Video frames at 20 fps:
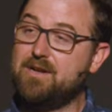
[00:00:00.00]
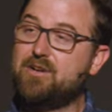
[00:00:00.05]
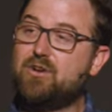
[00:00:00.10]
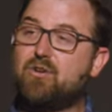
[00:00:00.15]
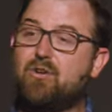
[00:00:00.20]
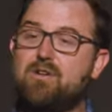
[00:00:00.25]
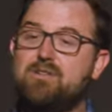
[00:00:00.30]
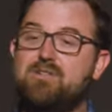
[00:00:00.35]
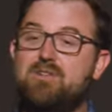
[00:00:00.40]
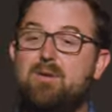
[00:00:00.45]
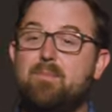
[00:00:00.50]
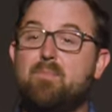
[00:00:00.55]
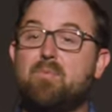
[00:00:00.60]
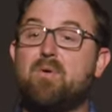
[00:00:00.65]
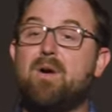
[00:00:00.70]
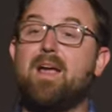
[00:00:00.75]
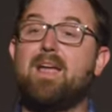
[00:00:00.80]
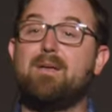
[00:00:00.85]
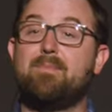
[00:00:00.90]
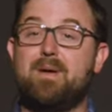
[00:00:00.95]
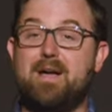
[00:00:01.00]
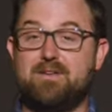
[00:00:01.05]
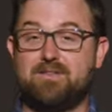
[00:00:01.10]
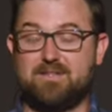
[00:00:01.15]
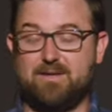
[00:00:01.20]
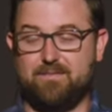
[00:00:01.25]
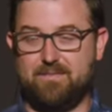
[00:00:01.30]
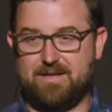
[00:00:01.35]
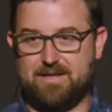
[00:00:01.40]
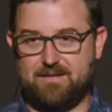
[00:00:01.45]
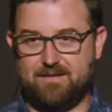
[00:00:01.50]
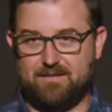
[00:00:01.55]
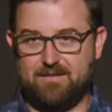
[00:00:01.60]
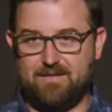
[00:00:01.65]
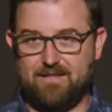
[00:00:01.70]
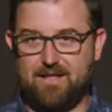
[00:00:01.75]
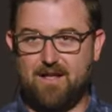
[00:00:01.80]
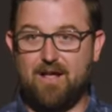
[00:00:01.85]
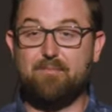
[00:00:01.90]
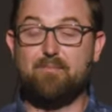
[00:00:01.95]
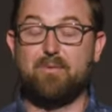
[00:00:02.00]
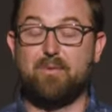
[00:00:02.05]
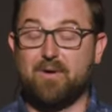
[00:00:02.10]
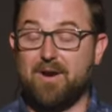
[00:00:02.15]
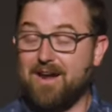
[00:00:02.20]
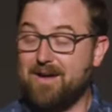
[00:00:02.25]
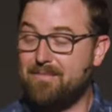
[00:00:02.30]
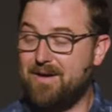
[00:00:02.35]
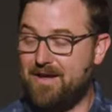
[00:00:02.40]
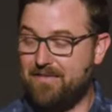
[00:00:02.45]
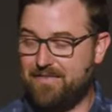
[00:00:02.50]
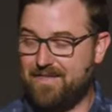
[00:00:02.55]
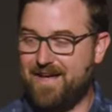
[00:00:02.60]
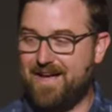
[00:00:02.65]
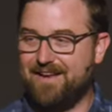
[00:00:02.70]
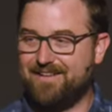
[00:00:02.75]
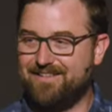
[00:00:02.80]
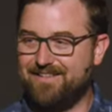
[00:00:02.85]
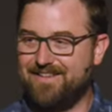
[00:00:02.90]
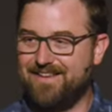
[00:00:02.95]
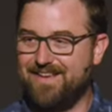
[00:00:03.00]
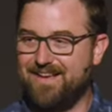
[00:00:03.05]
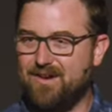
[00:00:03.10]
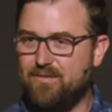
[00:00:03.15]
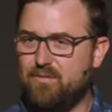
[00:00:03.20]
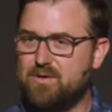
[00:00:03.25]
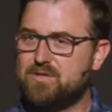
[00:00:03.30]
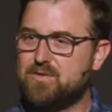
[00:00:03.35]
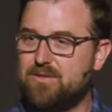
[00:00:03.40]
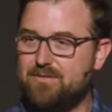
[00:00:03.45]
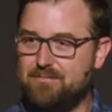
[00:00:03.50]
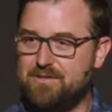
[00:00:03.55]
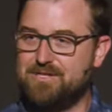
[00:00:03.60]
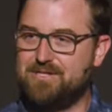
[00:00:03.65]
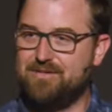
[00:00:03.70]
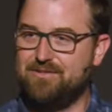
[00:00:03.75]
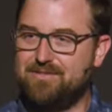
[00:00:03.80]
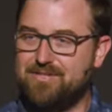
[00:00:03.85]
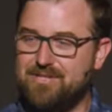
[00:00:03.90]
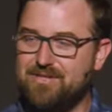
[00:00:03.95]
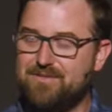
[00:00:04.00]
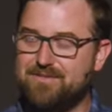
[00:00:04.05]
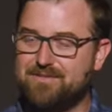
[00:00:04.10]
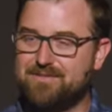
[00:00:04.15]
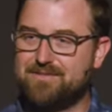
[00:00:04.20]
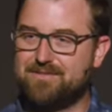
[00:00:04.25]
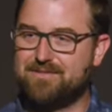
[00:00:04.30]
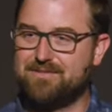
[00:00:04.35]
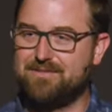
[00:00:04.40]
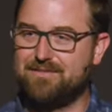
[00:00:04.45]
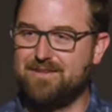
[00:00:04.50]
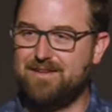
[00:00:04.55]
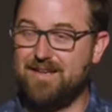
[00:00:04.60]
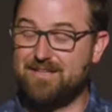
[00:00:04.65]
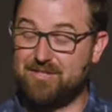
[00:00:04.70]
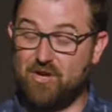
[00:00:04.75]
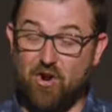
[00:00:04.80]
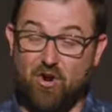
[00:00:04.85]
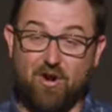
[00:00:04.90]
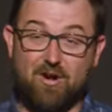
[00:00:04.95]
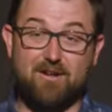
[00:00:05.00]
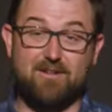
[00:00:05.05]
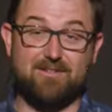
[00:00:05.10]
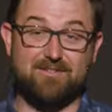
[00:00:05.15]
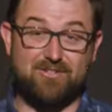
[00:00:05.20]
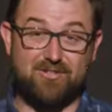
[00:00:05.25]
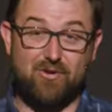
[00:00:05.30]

encourage you to pray about something. I'll uh, pray about that. Which one would you choose? That's hard.